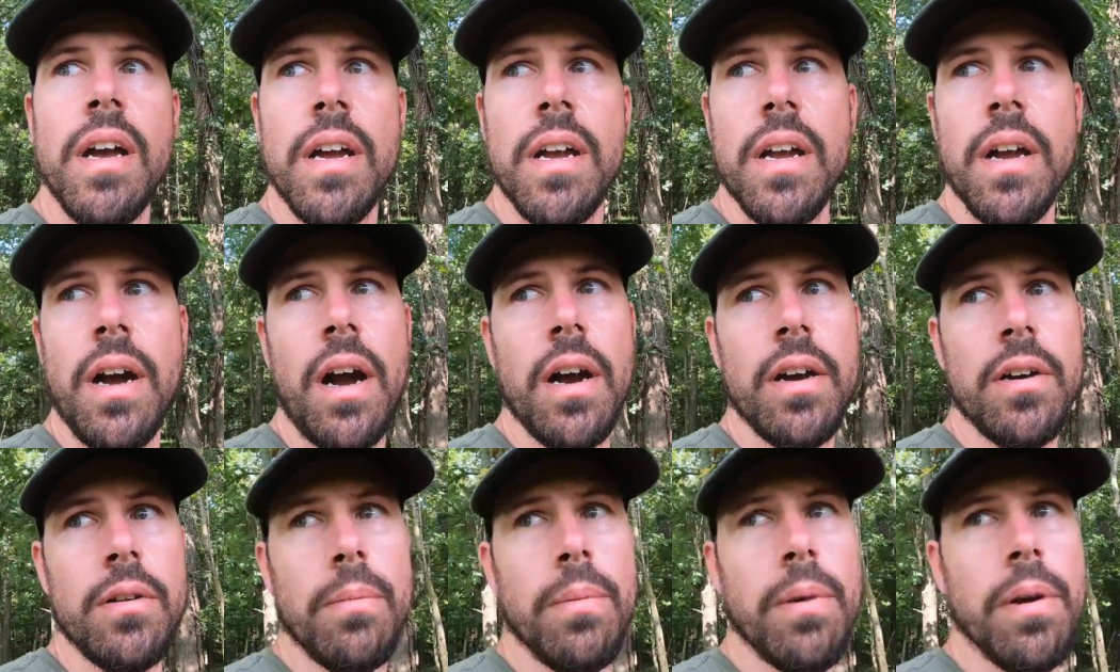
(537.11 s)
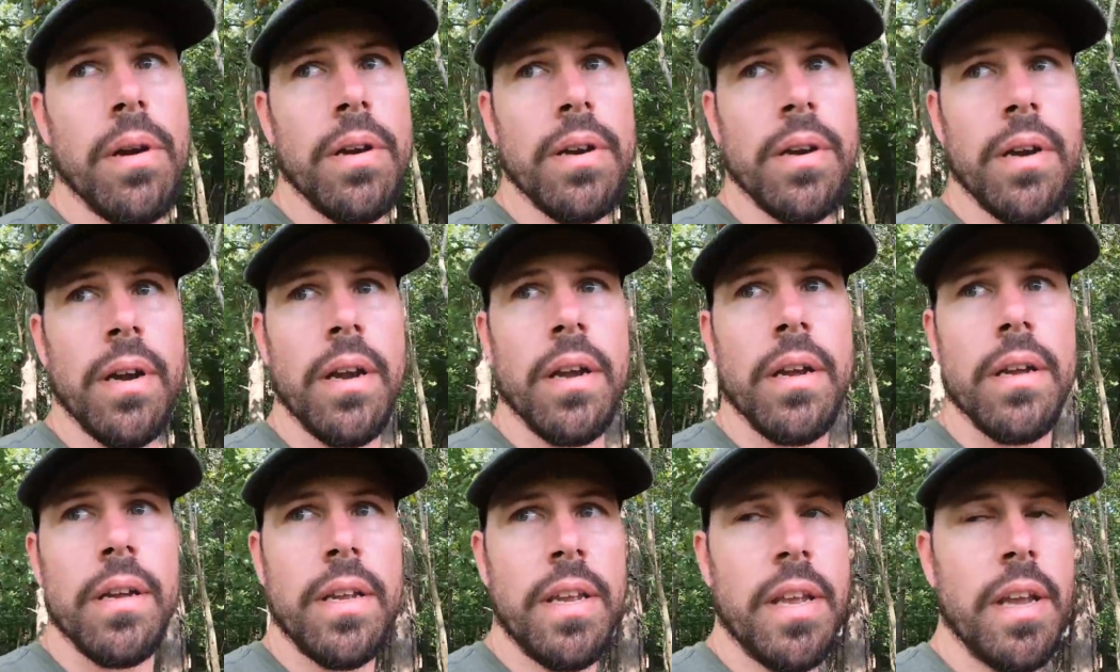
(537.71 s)
cocklebur,
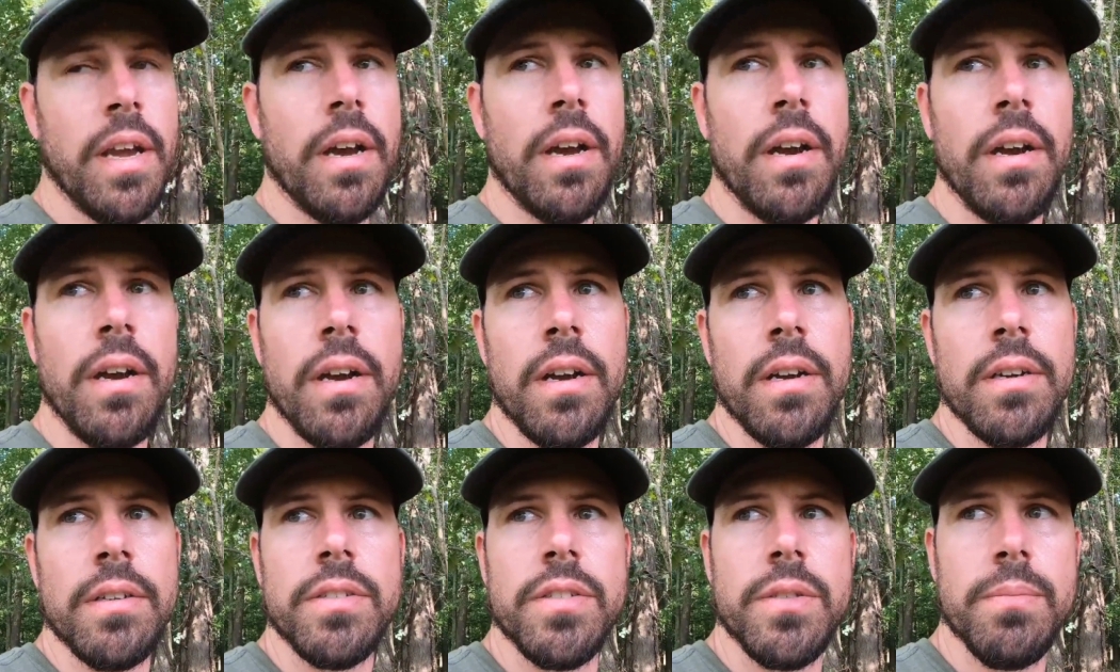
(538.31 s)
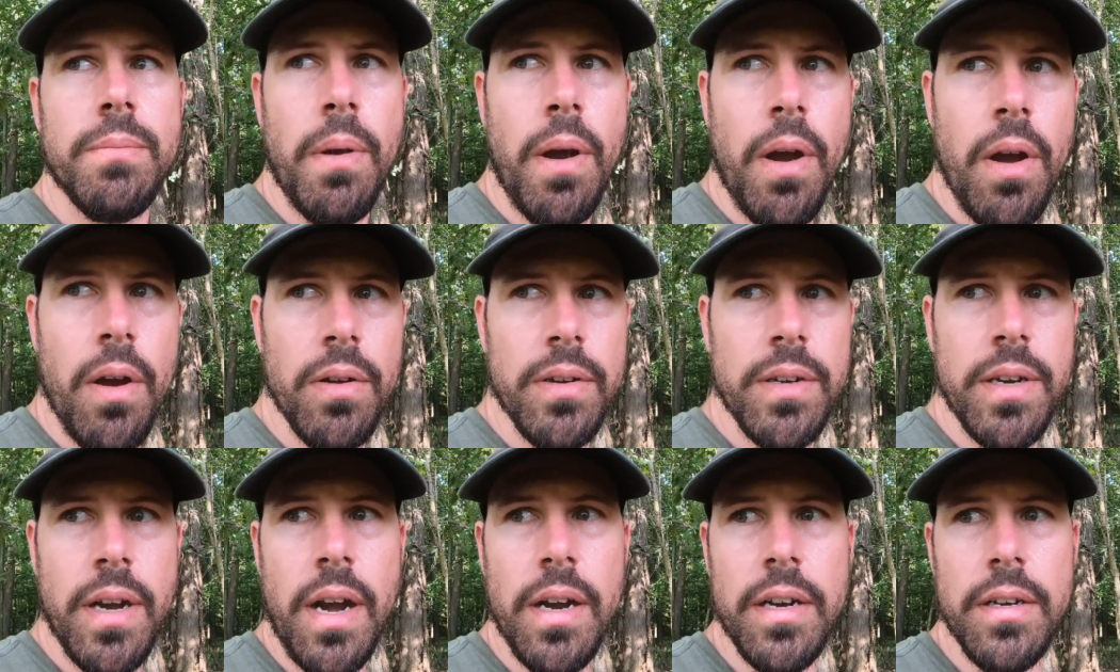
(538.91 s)
young, small
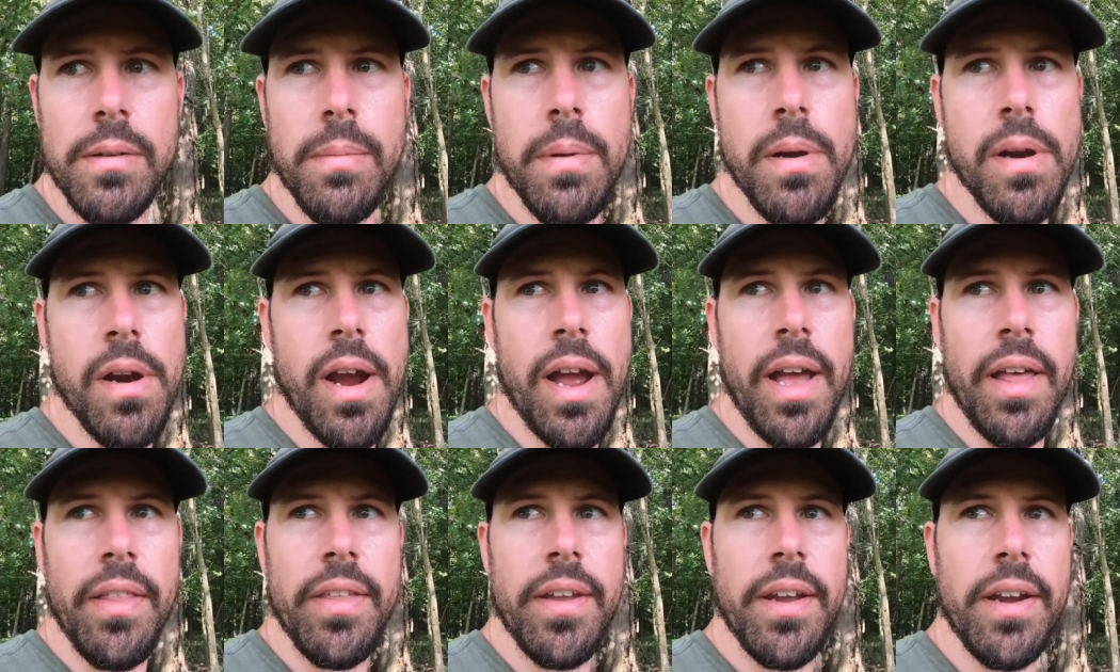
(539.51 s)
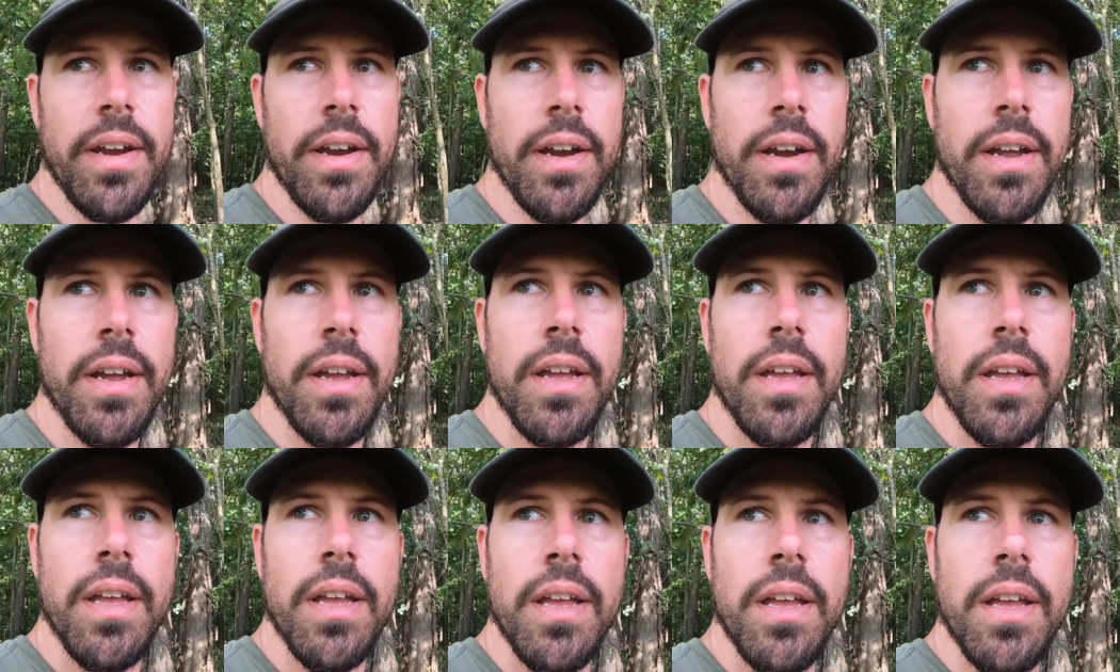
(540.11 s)
cocklebur out there
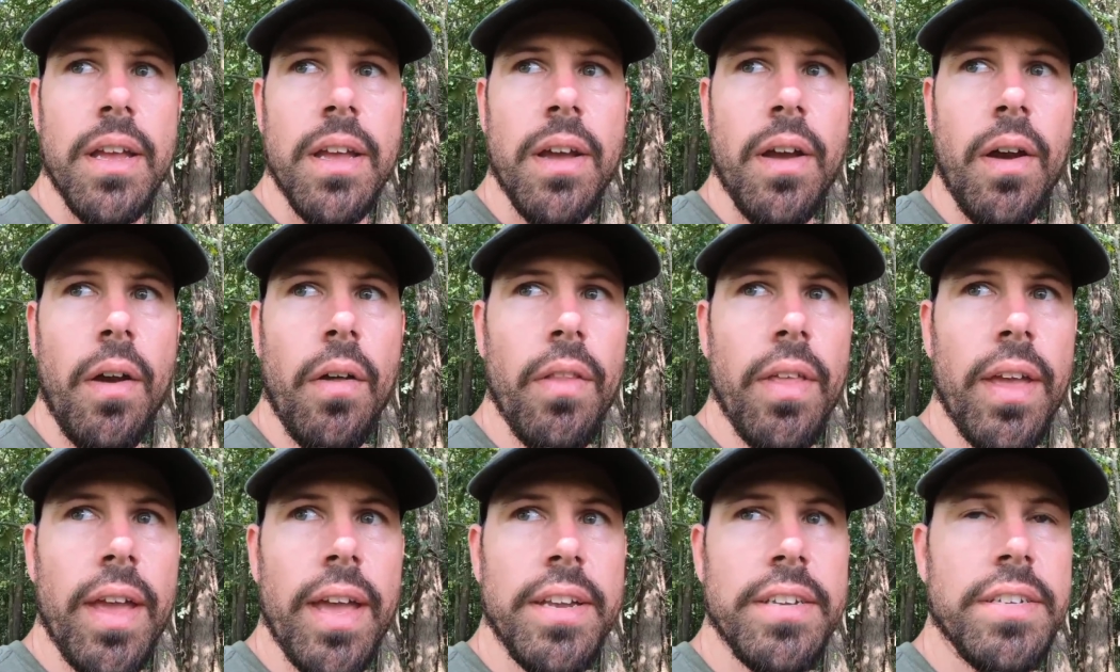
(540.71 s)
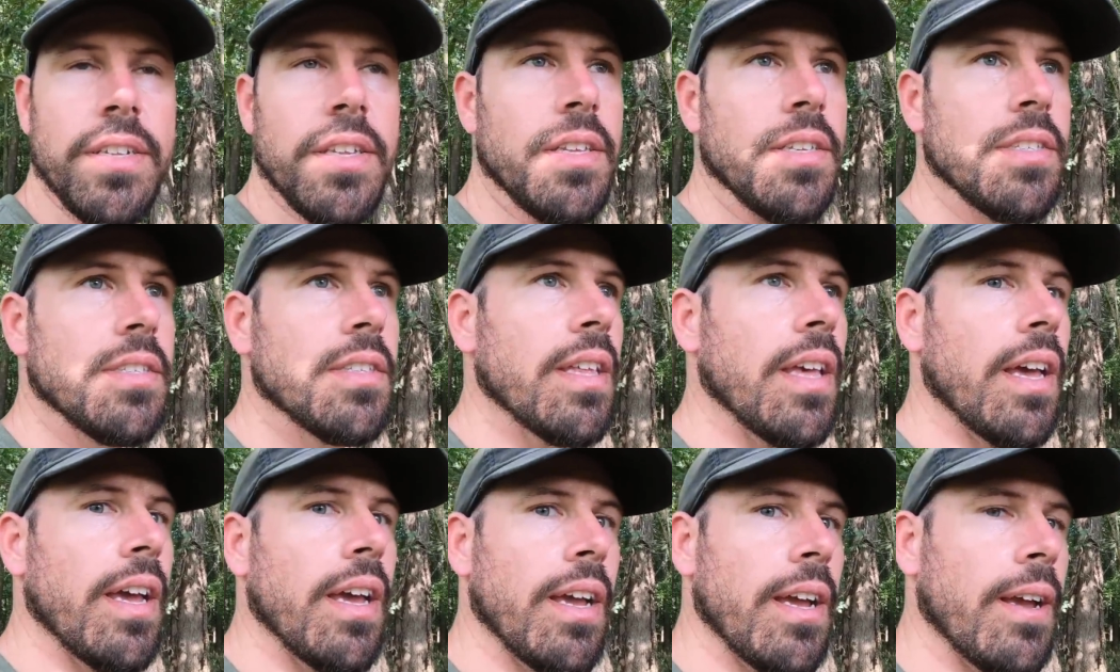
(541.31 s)
on the edge of this
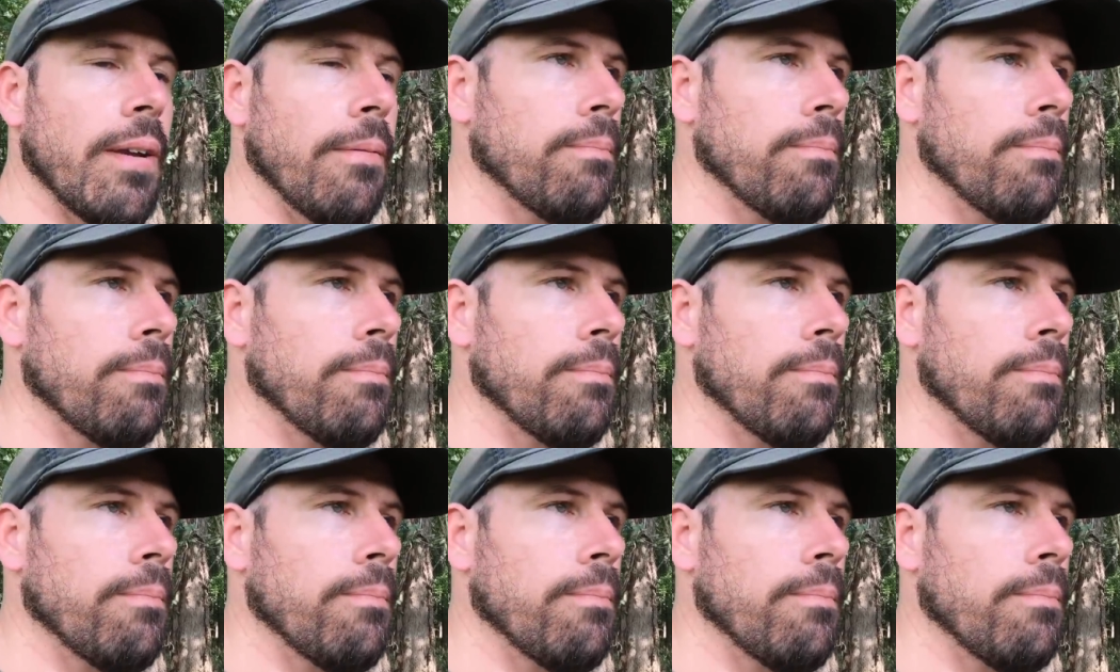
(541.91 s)
thing.